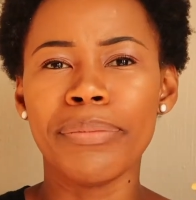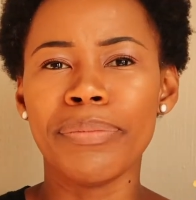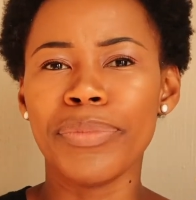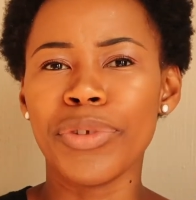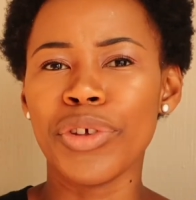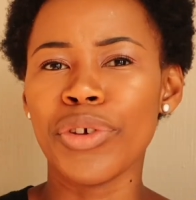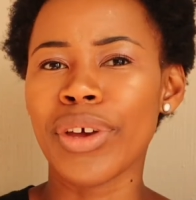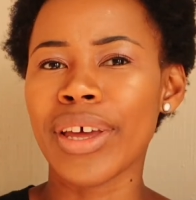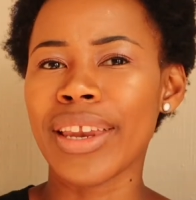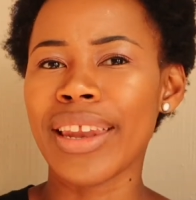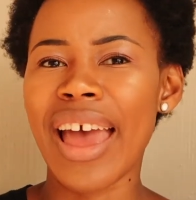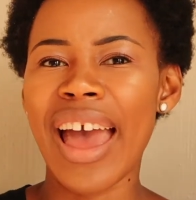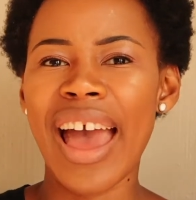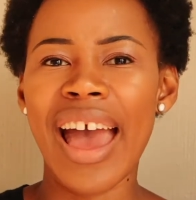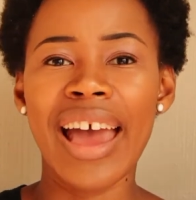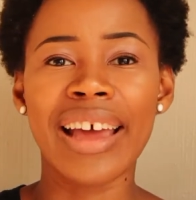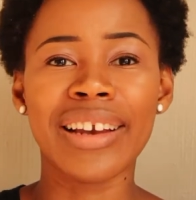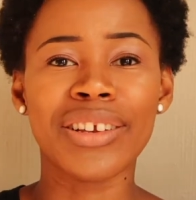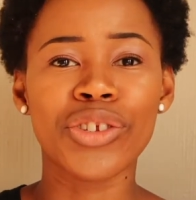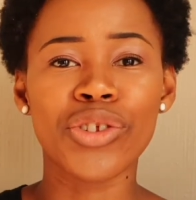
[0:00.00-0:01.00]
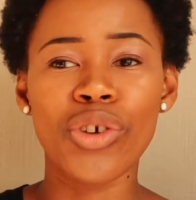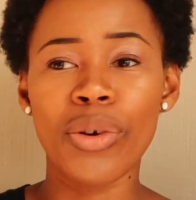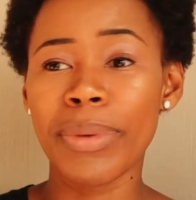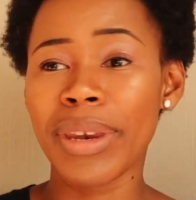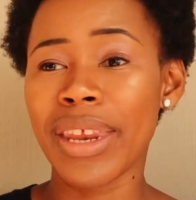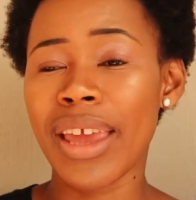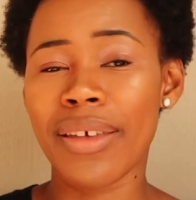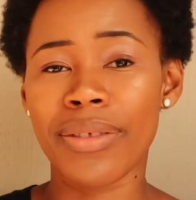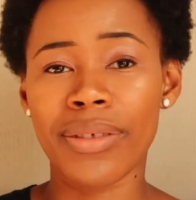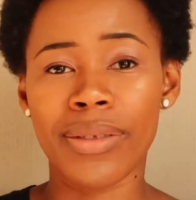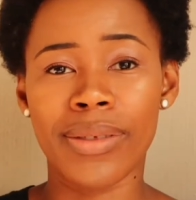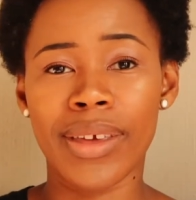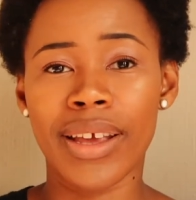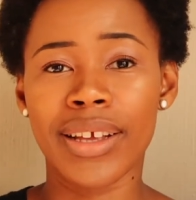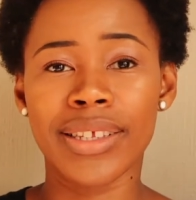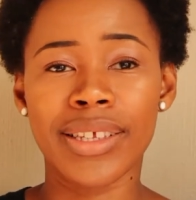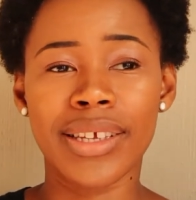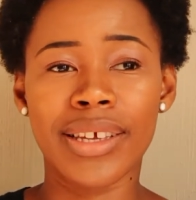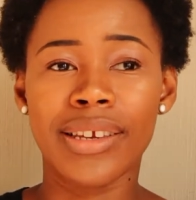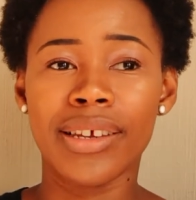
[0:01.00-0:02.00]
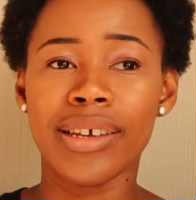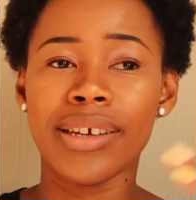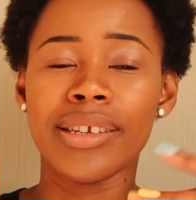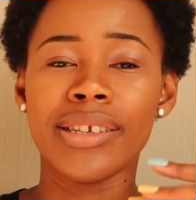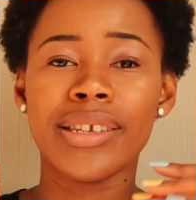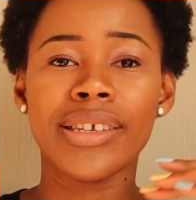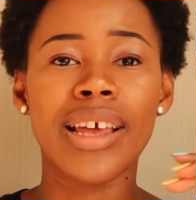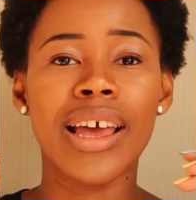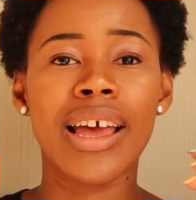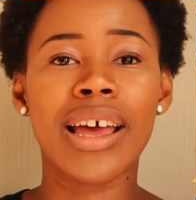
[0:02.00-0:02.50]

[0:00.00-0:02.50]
you can add so many other things in it.